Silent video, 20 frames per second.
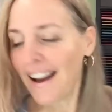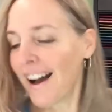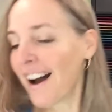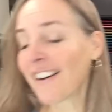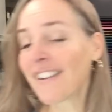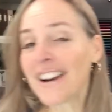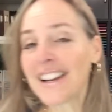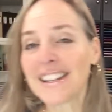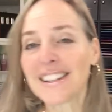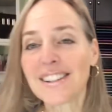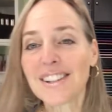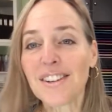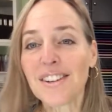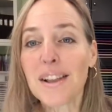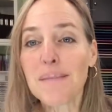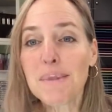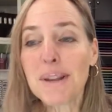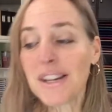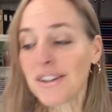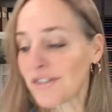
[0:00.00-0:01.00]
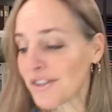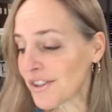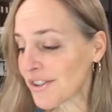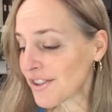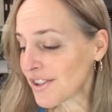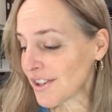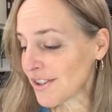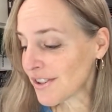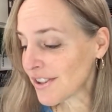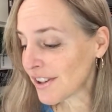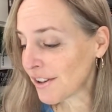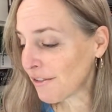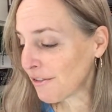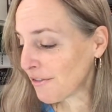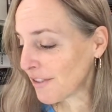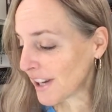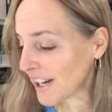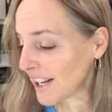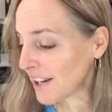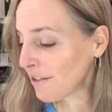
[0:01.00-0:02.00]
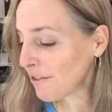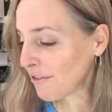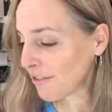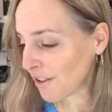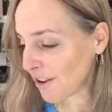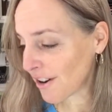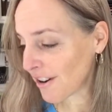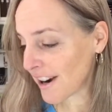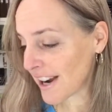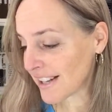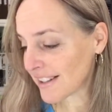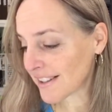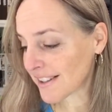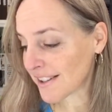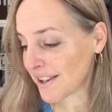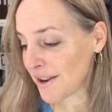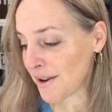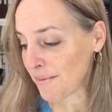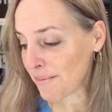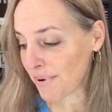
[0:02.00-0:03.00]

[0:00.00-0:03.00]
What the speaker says: All right, so let me introduce you to the Fitting Florets